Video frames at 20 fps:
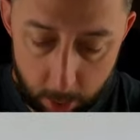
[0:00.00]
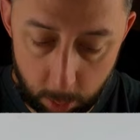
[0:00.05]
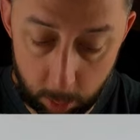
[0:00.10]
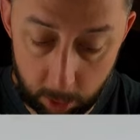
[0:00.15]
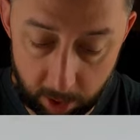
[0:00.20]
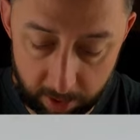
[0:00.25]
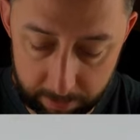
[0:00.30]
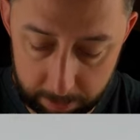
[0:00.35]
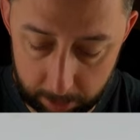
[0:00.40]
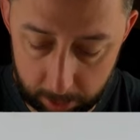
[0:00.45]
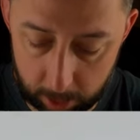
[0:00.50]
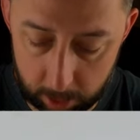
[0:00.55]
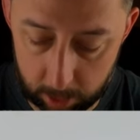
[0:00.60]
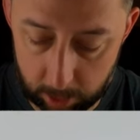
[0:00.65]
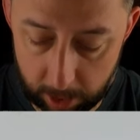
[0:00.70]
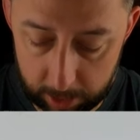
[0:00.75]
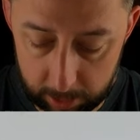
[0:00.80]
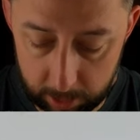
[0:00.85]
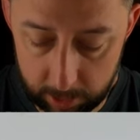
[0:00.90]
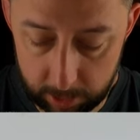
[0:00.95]
what I've been
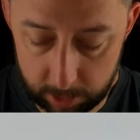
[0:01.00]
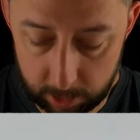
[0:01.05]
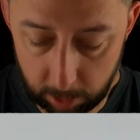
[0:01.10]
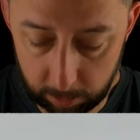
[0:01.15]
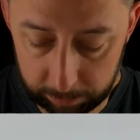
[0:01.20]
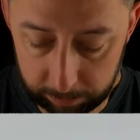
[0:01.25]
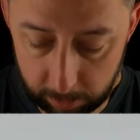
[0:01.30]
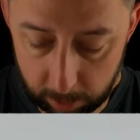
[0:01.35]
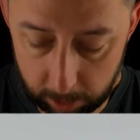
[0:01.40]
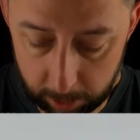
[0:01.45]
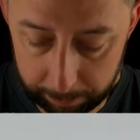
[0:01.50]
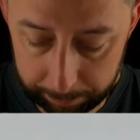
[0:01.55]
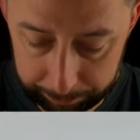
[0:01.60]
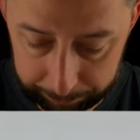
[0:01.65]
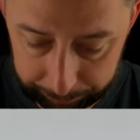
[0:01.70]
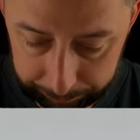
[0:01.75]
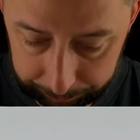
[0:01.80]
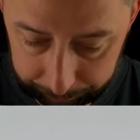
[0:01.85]
collecting so far